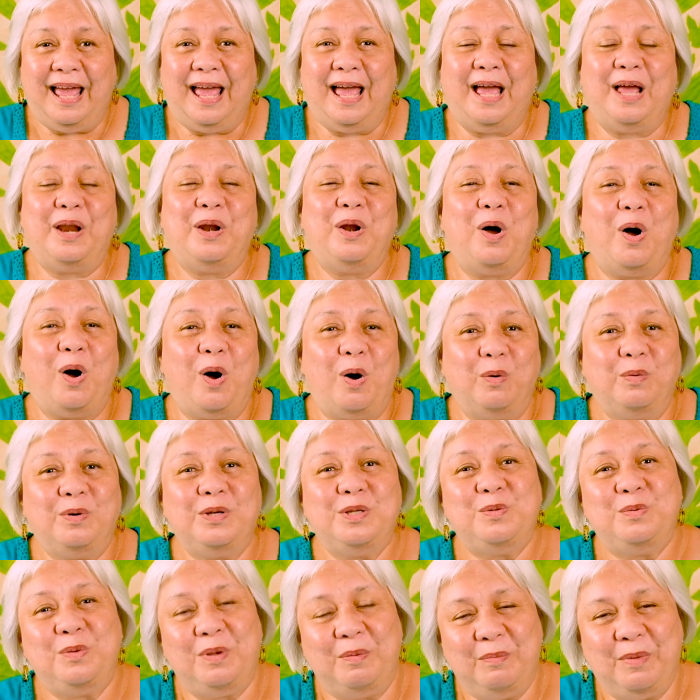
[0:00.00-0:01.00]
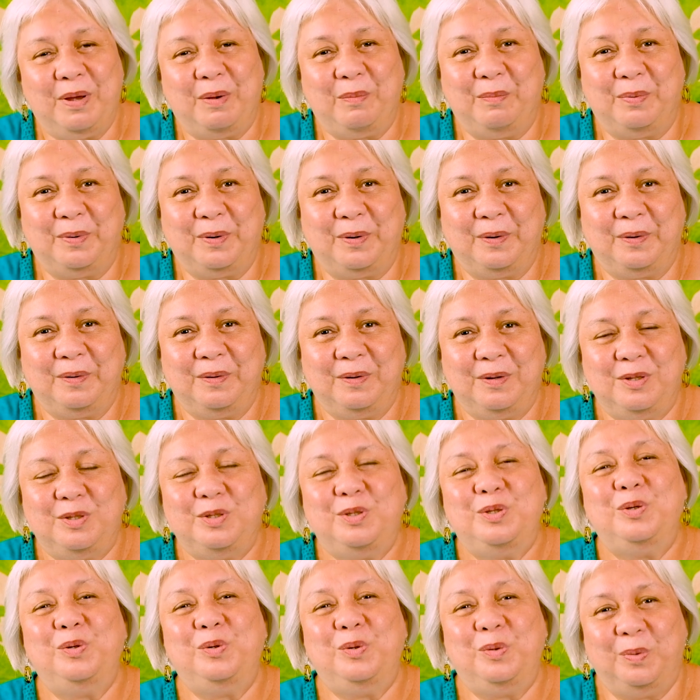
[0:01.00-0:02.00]
And always remember
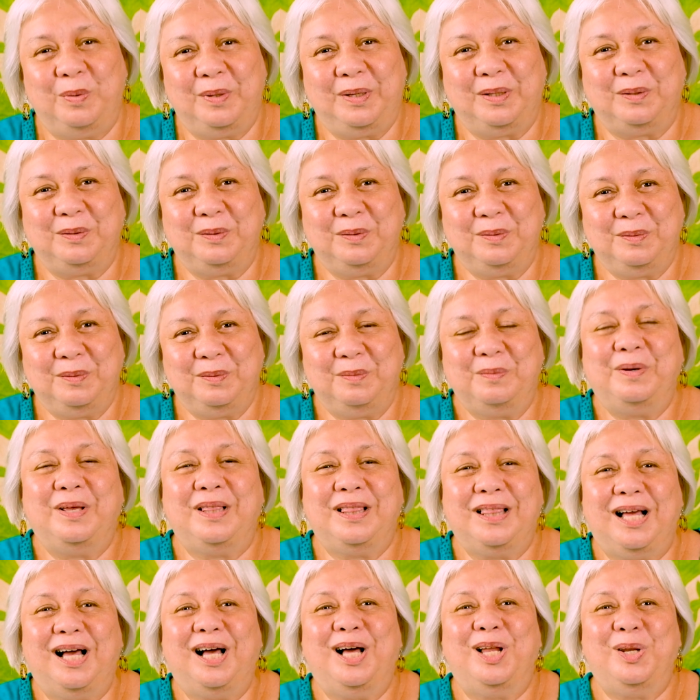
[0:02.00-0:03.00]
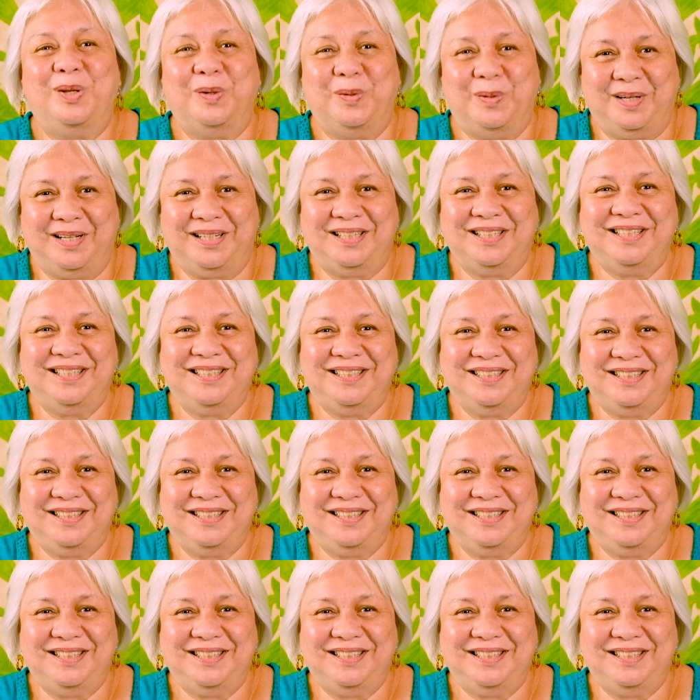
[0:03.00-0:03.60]
to quilt with aloha.